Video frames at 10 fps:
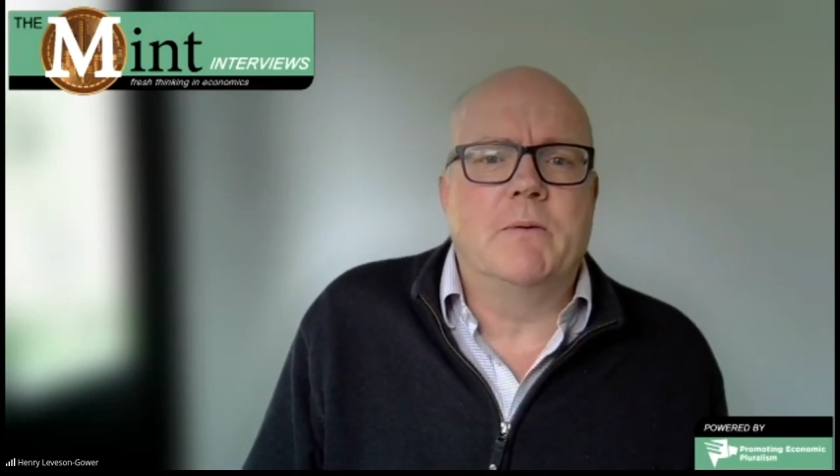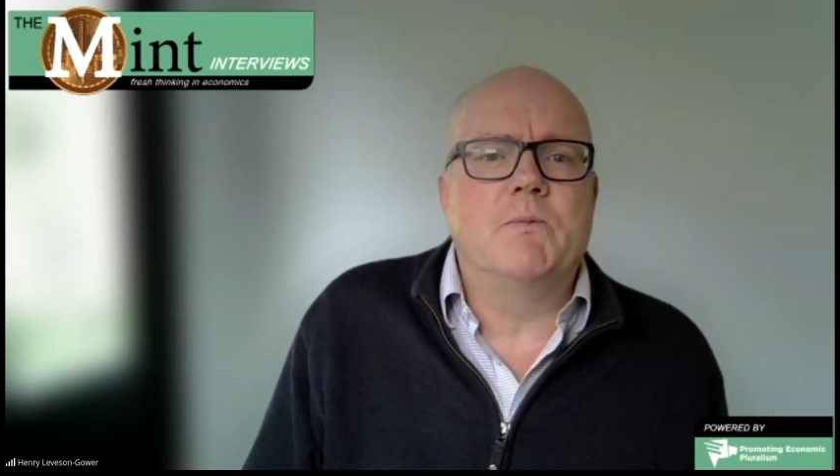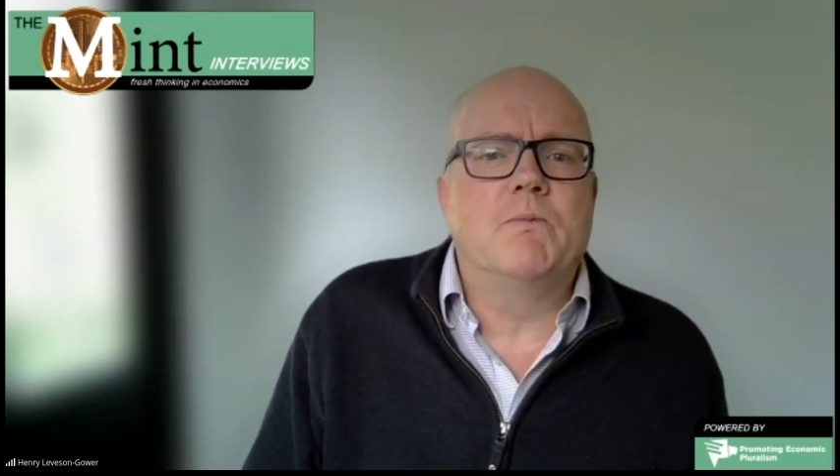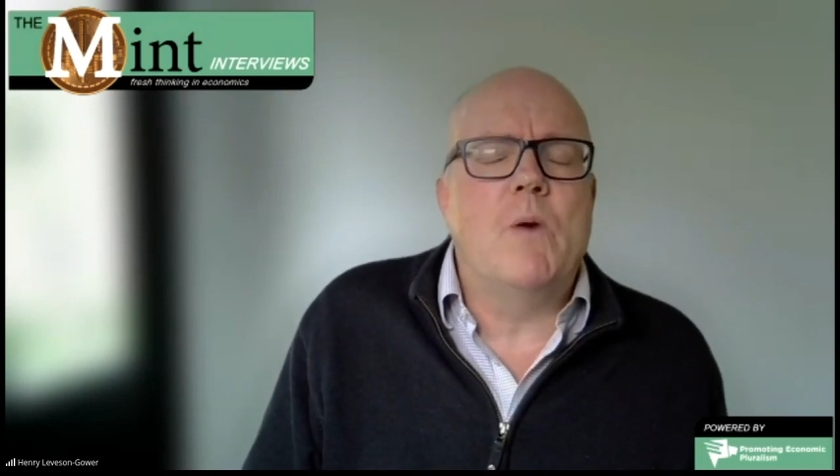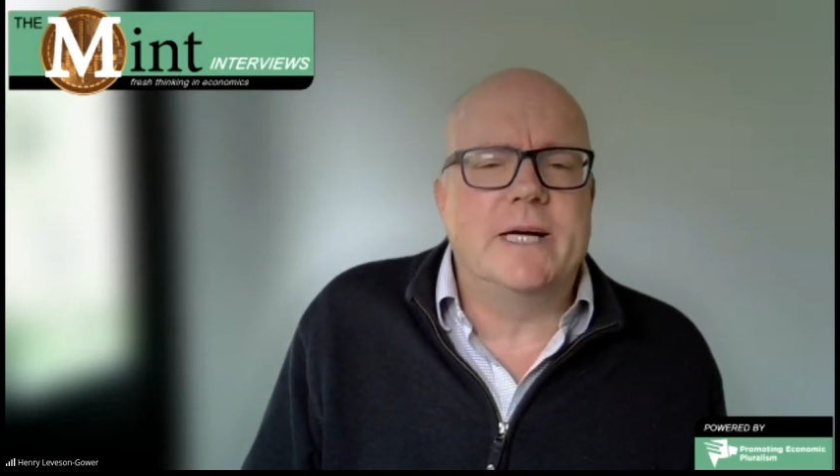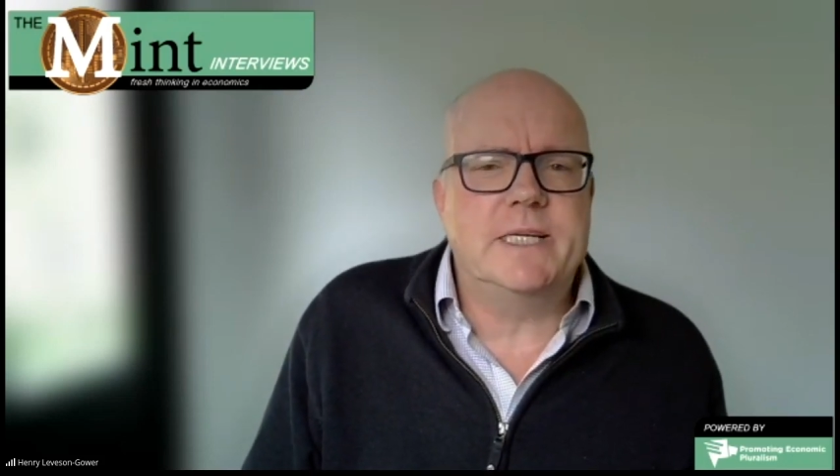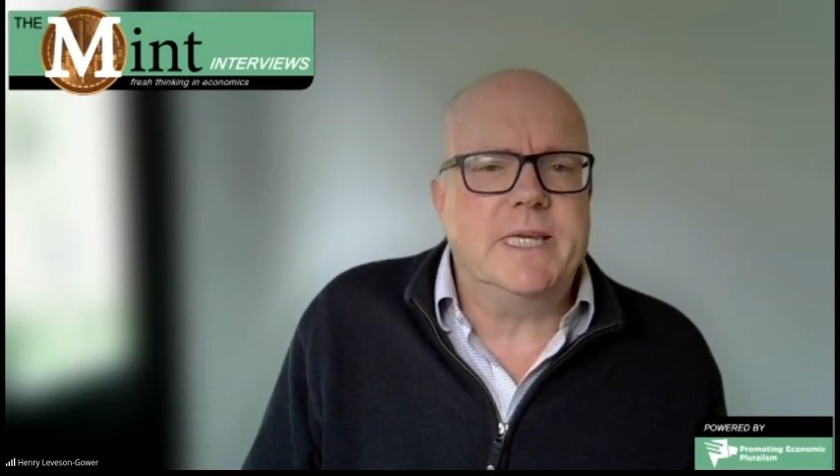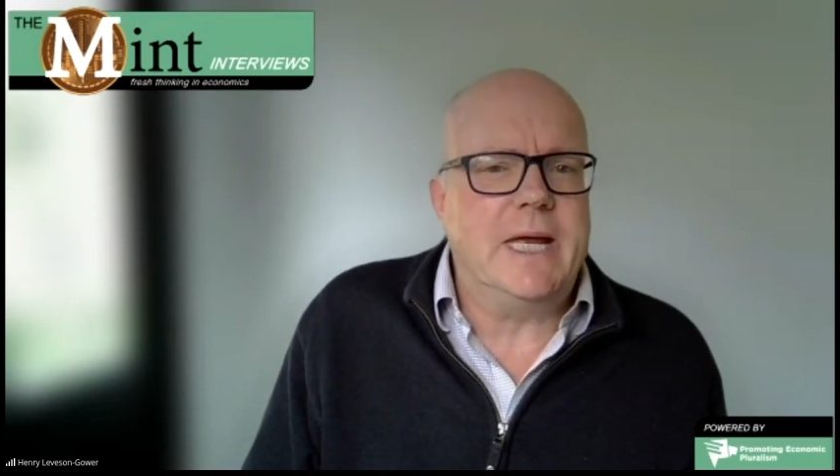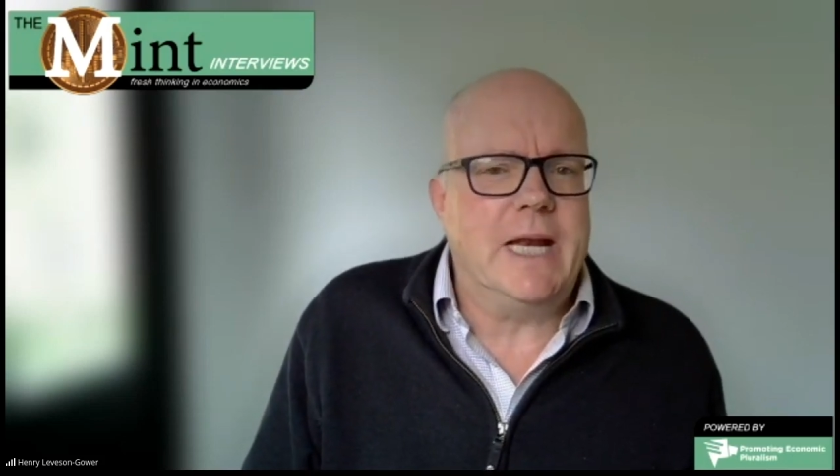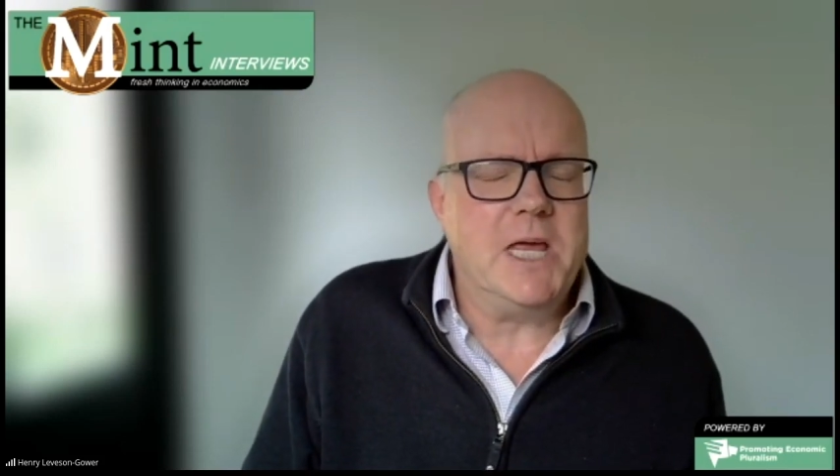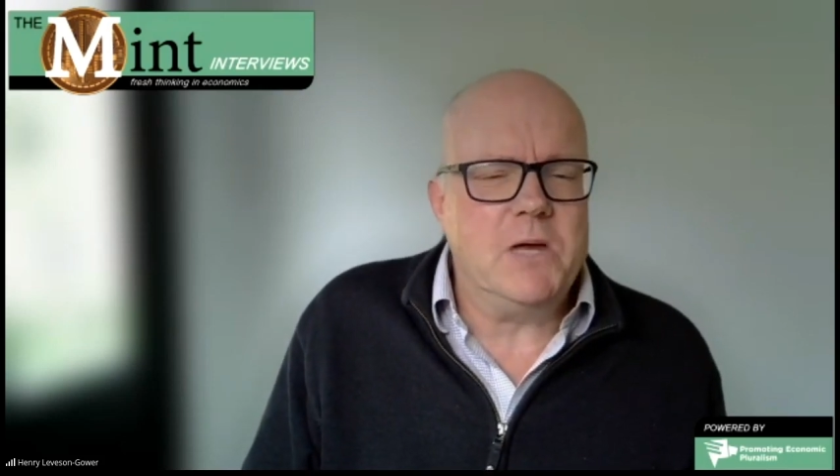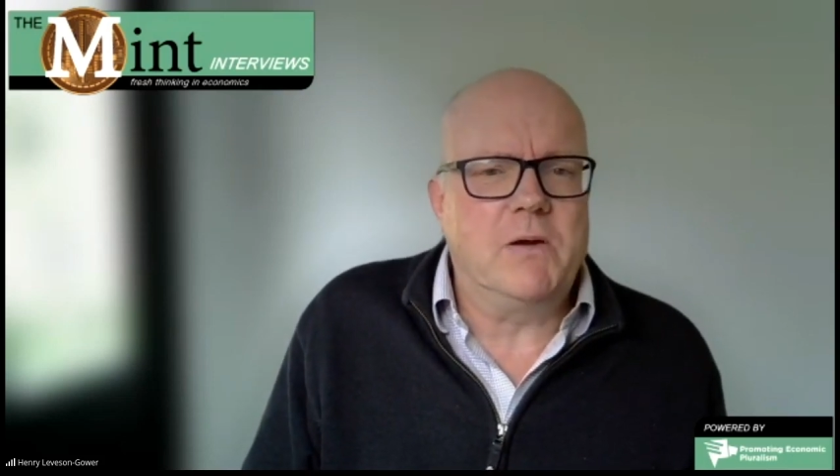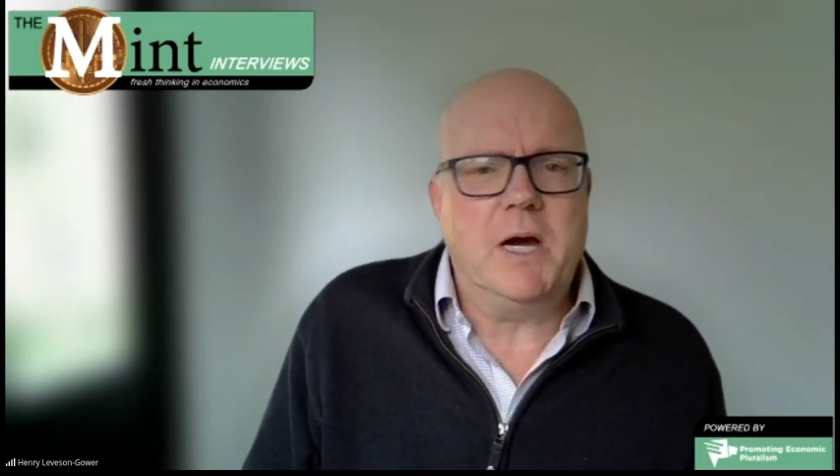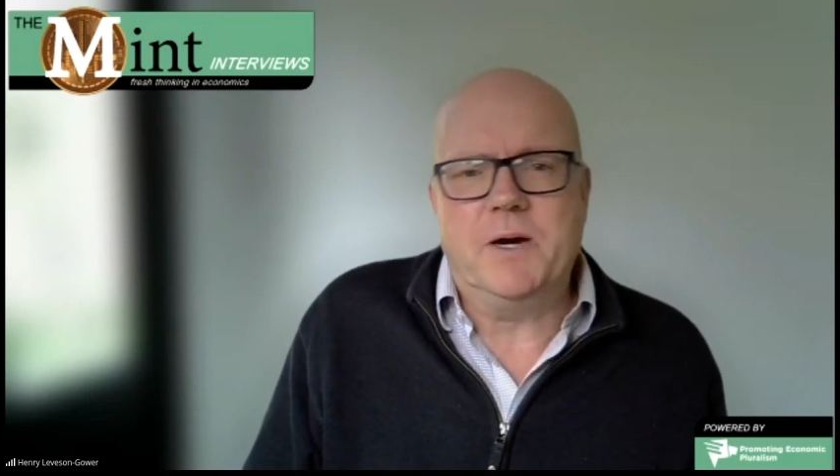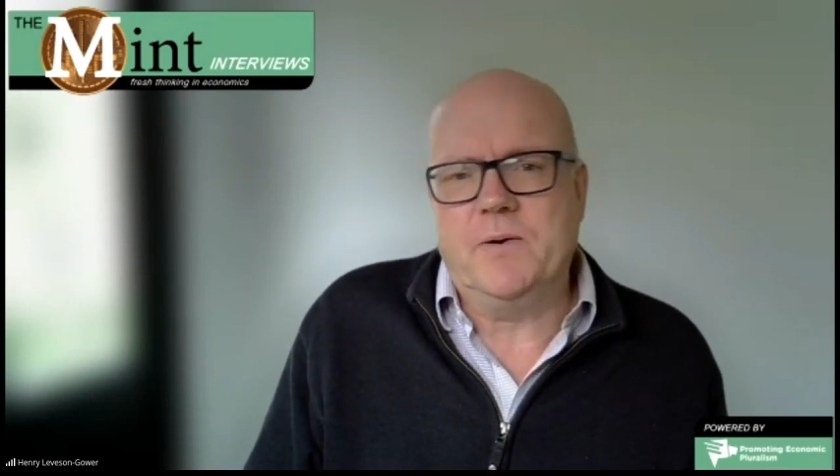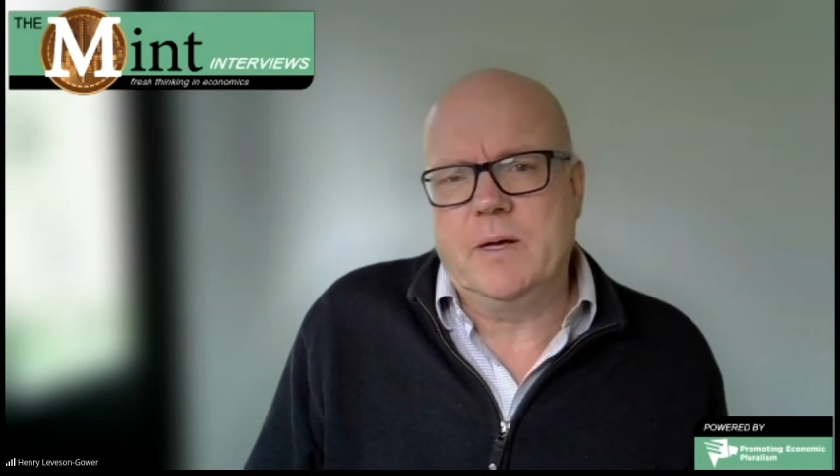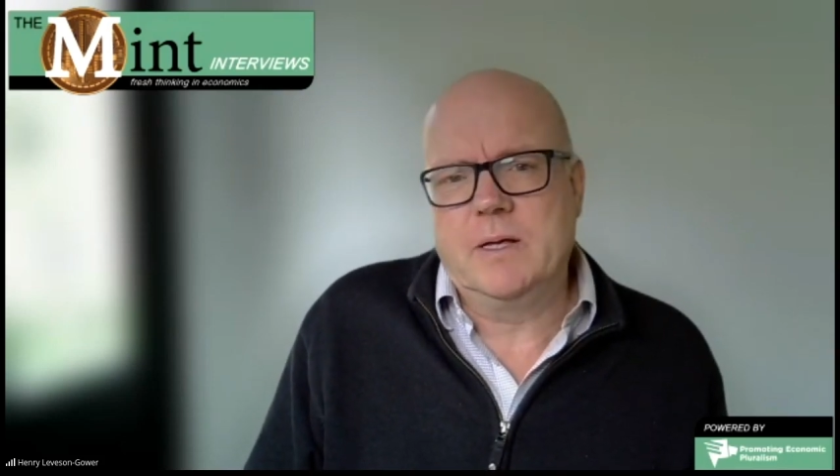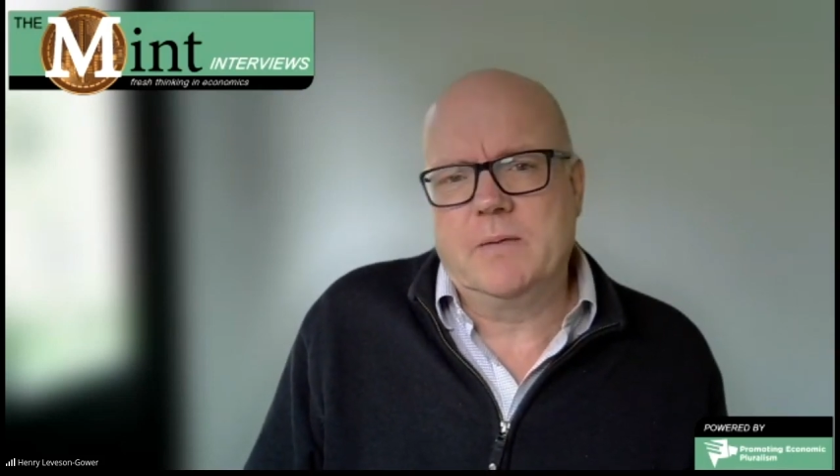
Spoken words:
Why did they let you go?